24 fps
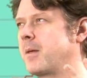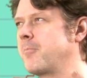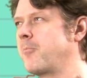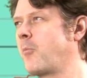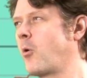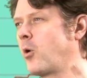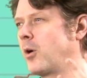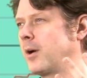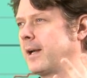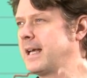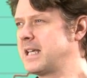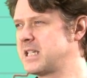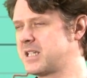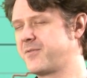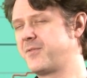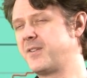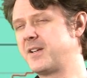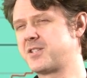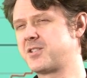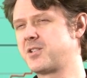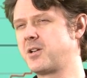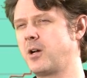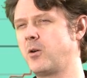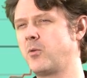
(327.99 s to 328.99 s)
more or less
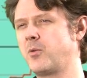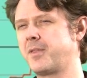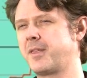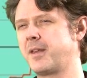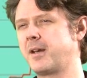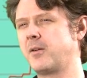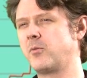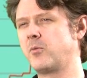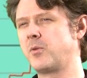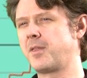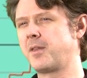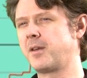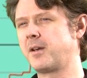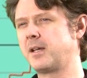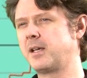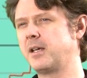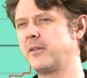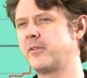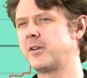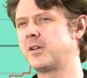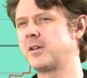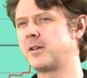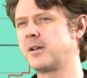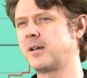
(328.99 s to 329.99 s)
fits all within, within a
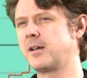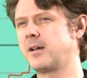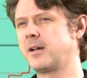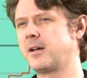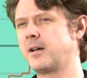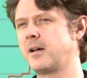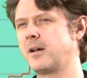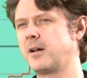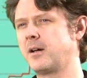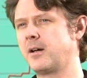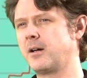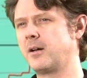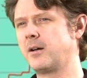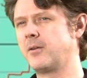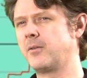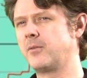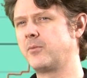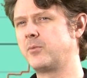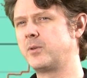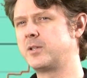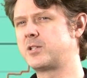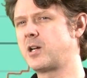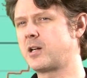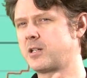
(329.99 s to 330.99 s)
given, uh,
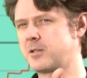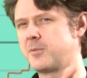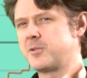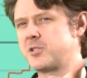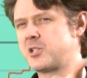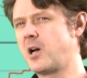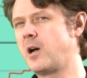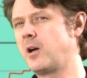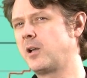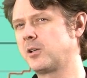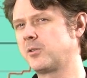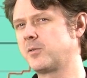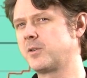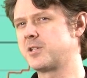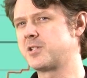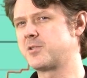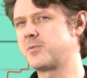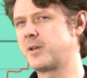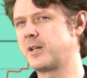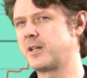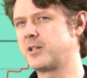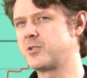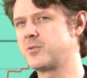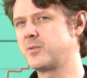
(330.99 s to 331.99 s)
we talked about
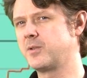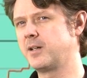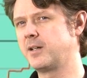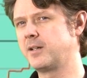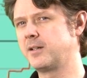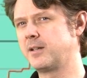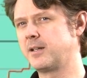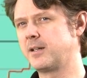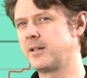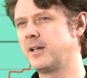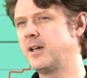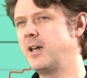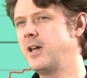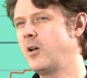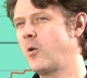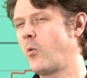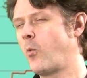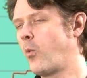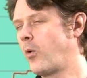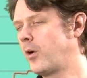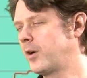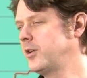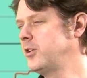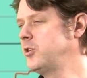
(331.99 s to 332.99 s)
tolerance range, right? Like,
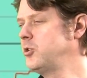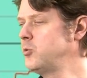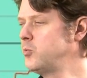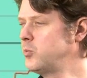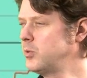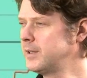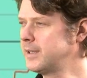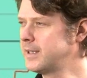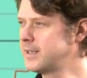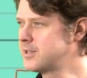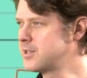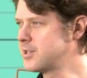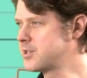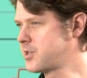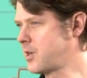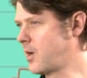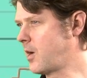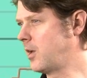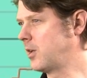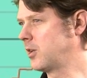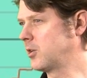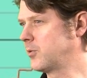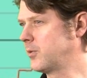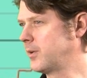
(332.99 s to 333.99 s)
what are you willing to
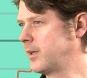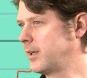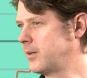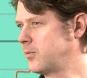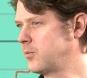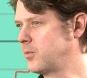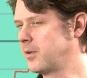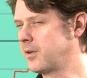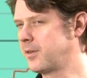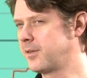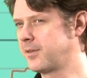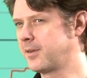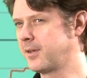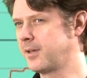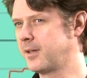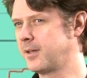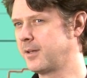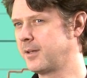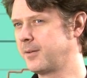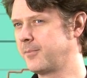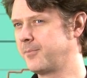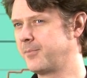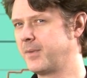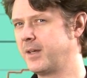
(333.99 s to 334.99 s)
tolerate with,
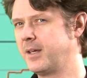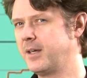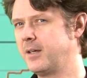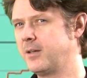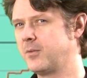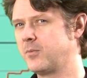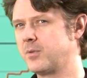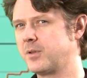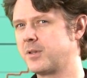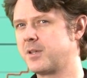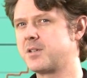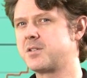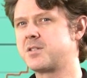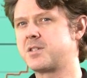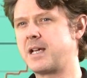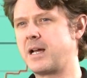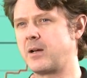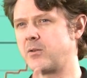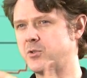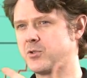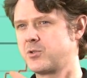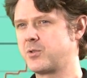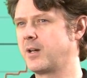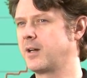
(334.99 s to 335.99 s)
uh, with the
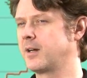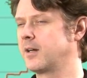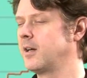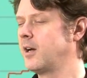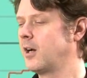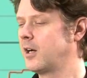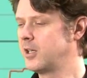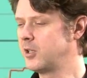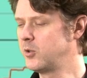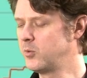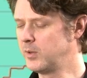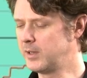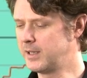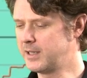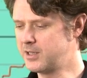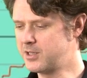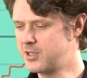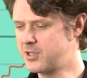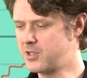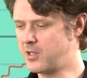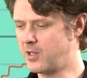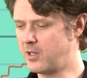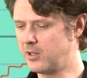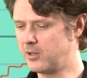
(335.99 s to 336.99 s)
soundtrack? Are you willing
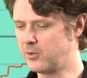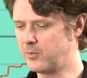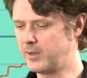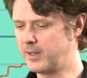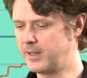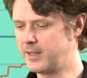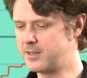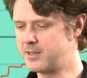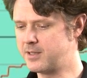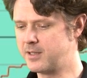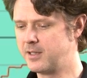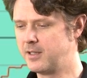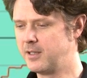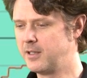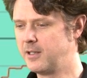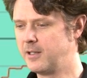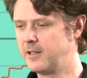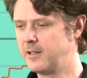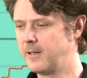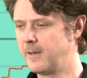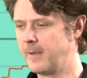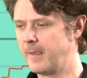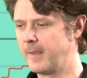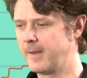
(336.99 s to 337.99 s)
to tolerate,
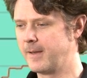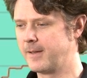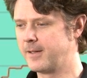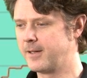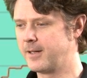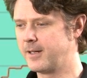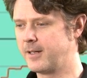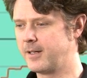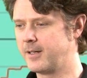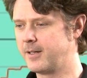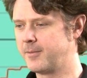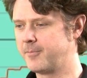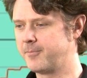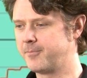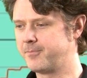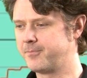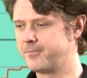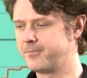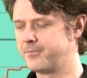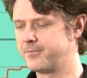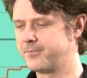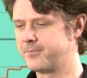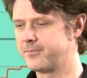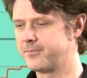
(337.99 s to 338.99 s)
um,